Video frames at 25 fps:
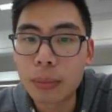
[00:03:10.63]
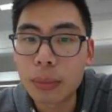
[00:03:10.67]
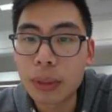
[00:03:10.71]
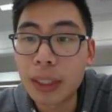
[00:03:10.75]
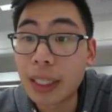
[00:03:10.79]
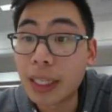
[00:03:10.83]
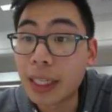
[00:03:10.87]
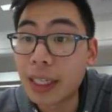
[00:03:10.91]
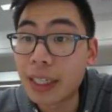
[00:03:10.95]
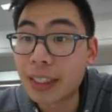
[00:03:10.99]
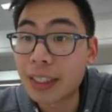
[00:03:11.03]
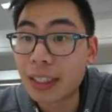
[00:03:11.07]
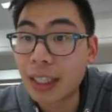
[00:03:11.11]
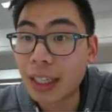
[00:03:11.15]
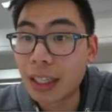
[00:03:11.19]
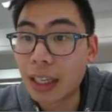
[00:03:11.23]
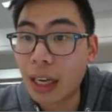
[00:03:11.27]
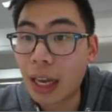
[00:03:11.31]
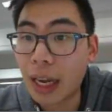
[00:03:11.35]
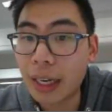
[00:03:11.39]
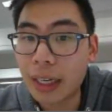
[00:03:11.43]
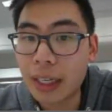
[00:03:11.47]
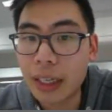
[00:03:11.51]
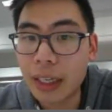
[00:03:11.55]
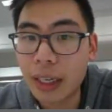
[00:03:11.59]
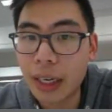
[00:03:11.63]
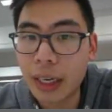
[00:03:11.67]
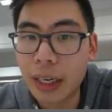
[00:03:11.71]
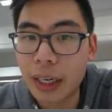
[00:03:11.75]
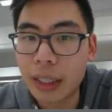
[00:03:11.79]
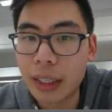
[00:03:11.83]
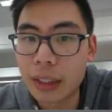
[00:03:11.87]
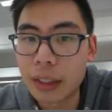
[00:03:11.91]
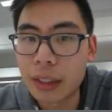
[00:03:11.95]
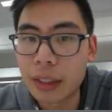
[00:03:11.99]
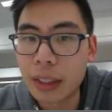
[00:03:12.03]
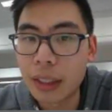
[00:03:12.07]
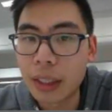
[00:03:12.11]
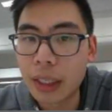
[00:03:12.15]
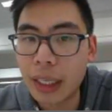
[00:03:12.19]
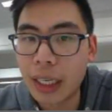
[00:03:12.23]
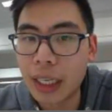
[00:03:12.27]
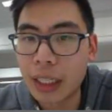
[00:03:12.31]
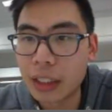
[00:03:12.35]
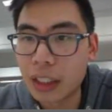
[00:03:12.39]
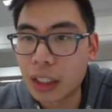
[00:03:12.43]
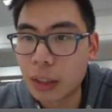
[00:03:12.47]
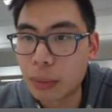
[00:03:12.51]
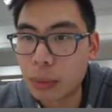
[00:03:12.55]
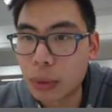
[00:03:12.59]
Please like and
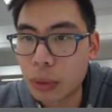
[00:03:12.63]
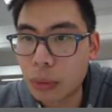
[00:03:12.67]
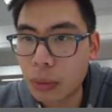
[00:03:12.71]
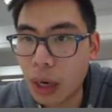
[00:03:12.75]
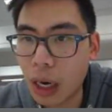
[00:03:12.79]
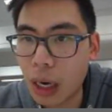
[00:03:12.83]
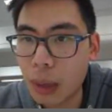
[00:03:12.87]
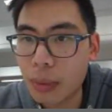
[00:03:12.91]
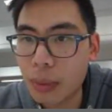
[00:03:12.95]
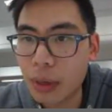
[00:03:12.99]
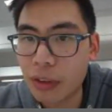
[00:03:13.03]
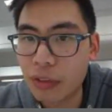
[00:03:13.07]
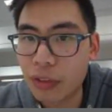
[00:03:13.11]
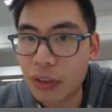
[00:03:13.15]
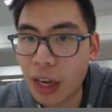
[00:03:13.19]
hit subscribe